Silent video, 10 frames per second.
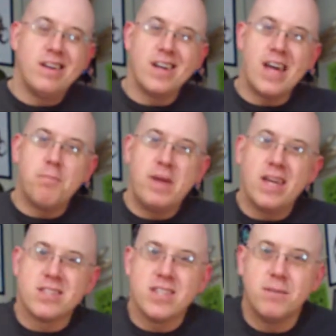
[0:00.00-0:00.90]
got a peek
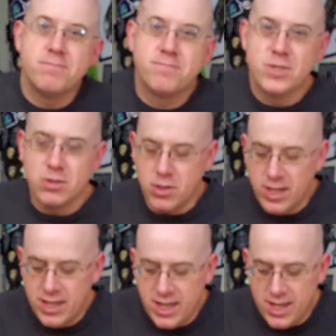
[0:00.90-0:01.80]
at something, so I'm going to go
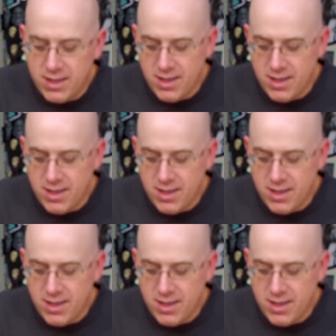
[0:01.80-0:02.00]
ahead and get it.